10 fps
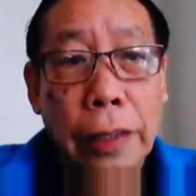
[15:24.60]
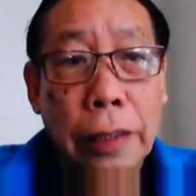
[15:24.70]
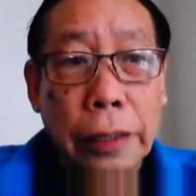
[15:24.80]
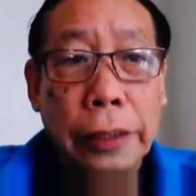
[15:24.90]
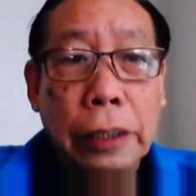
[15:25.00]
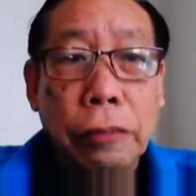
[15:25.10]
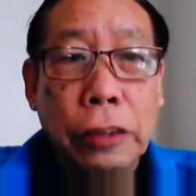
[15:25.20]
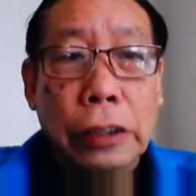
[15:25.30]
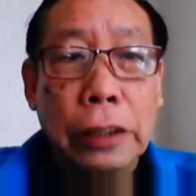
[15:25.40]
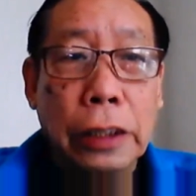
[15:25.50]
and the
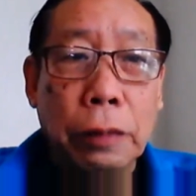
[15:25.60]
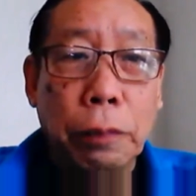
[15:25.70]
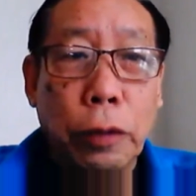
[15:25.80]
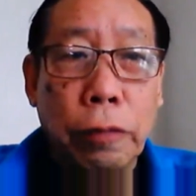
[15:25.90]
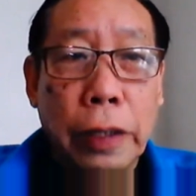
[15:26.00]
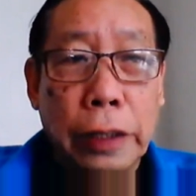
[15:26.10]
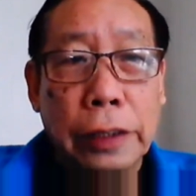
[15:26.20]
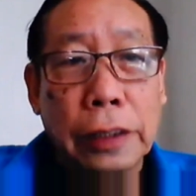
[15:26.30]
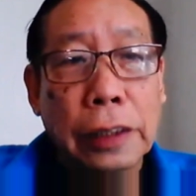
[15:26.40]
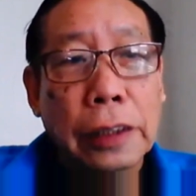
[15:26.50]
safety that it
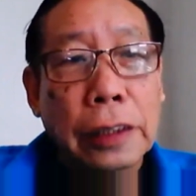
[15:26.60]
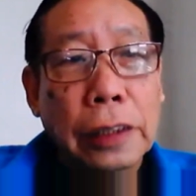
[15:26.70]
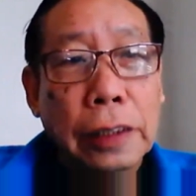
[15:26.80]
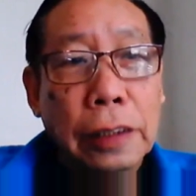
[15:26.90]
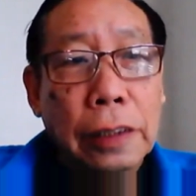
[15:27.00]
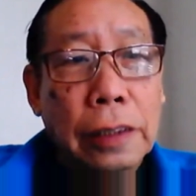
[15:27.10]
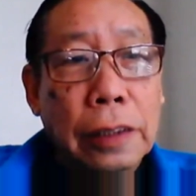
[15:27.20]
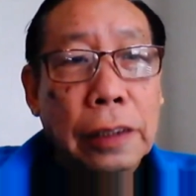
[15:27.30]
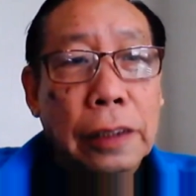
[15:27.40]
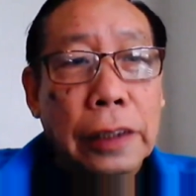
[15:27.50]
provides.
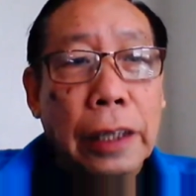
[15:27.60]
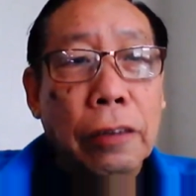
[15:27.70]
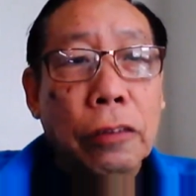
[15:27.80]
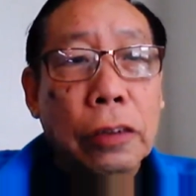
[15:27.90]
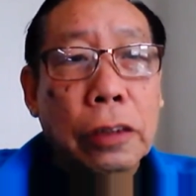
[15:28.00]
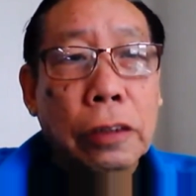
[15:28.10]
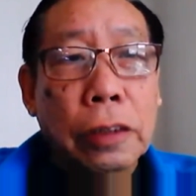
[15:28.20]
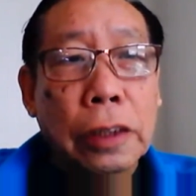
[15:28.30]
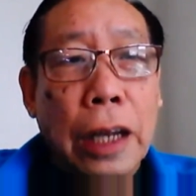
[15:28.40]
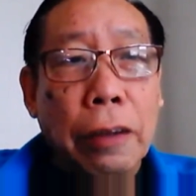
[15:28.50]
Then,
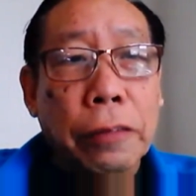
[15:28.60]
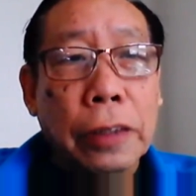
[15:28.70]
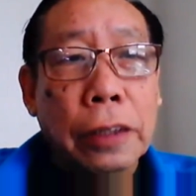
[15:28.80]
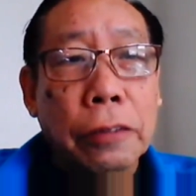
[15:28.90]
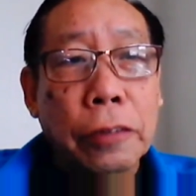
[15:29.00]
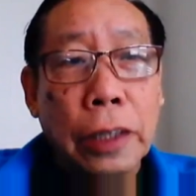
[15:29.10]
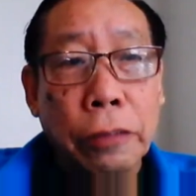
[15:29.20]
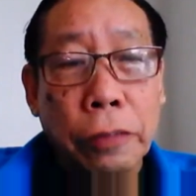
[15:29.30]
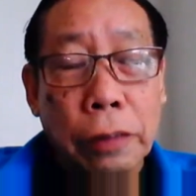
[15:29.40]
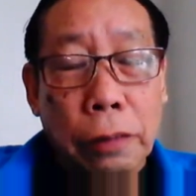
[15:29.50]
after
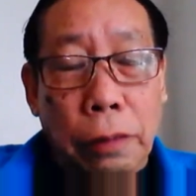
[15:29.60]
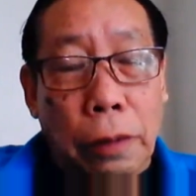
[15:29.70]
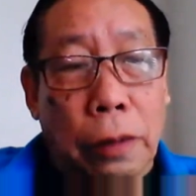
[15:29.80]
we have,